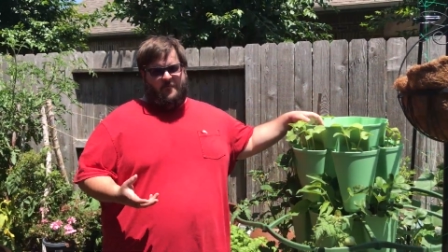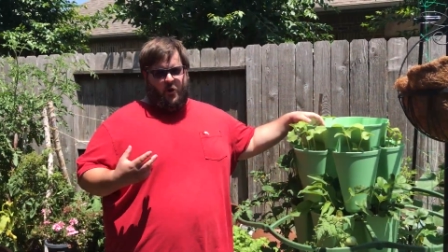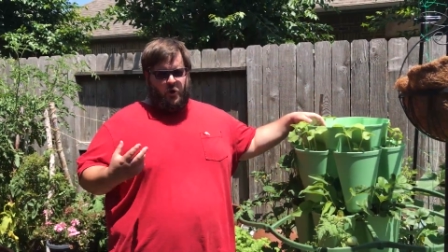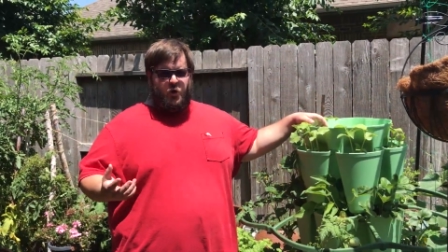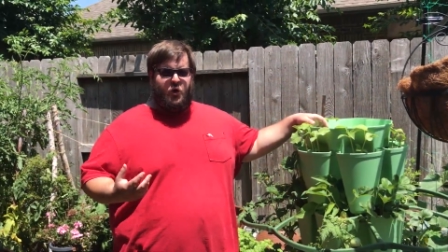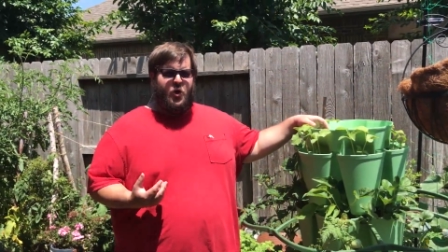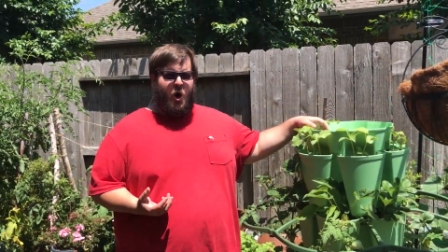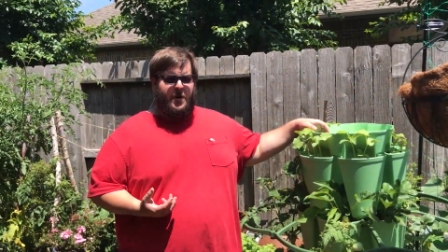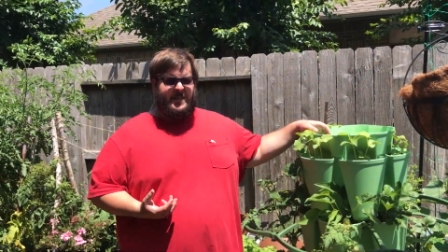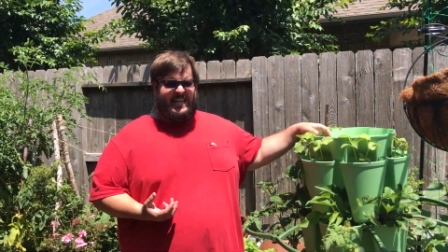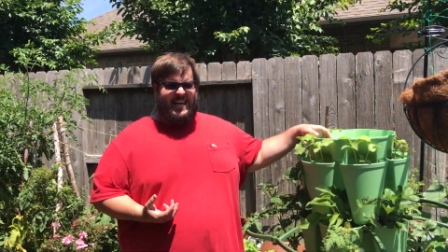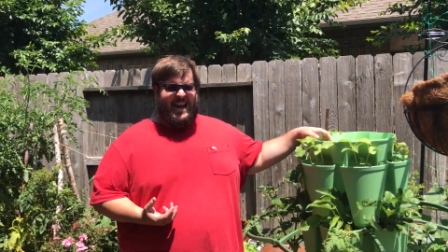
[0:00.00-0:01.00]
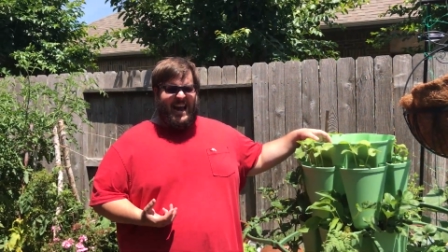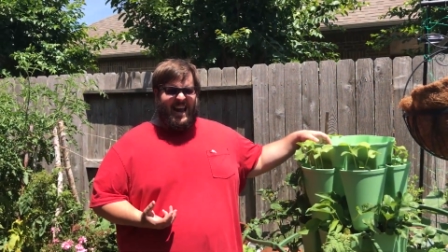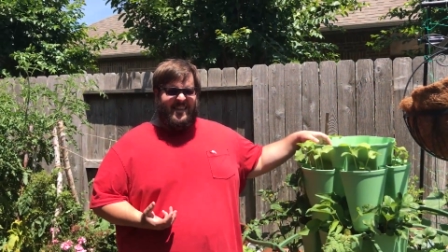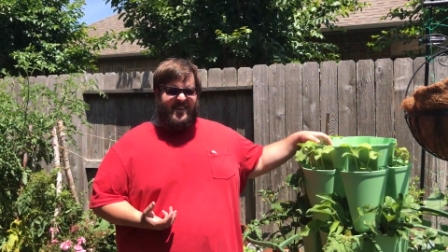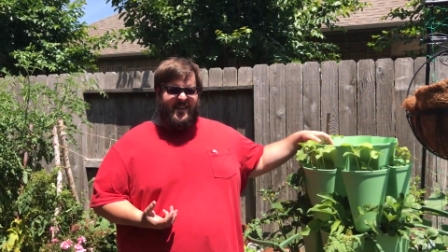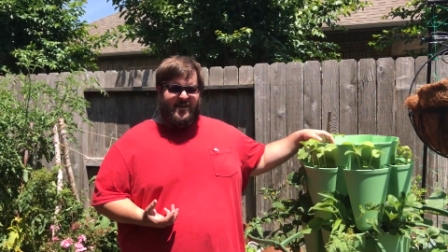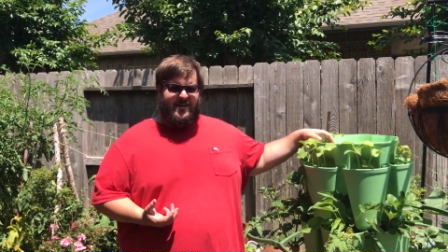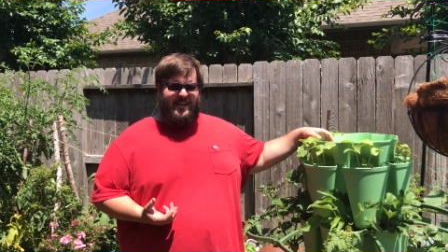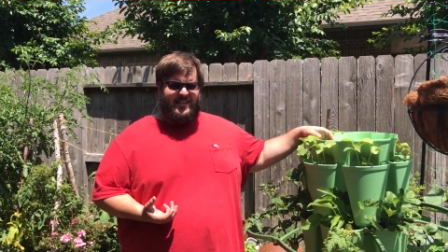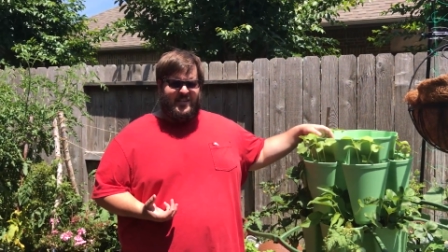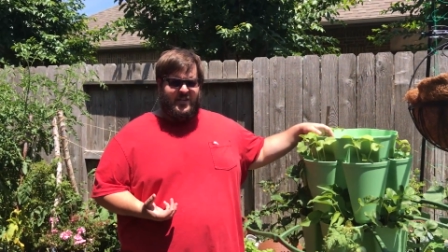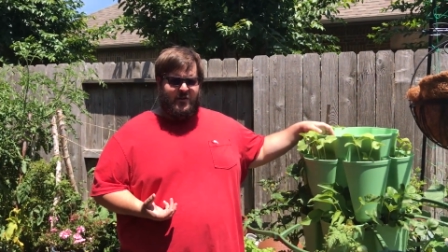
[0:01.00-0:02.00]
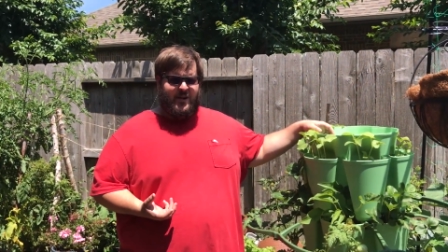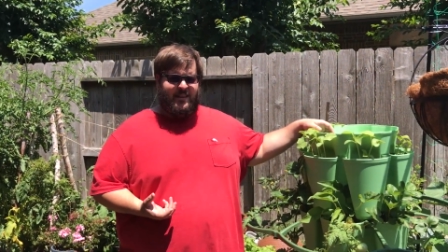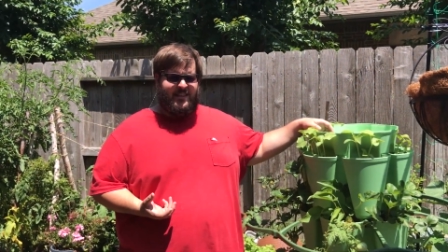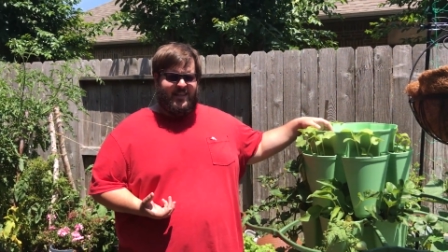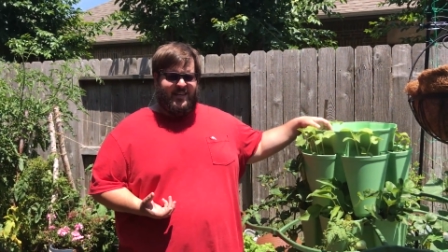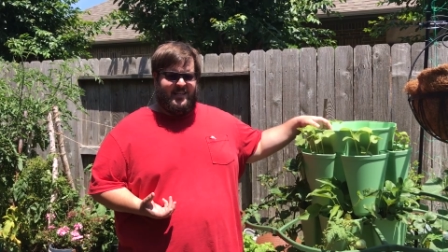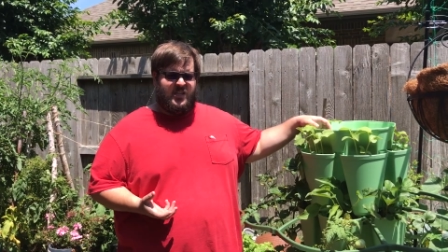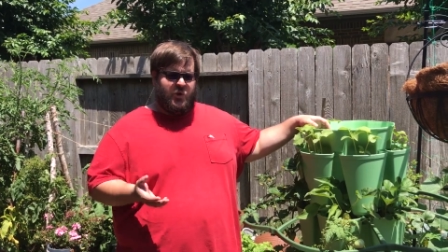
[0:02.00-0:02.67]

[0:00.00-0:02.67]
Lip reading: vertical gardening idea is to get this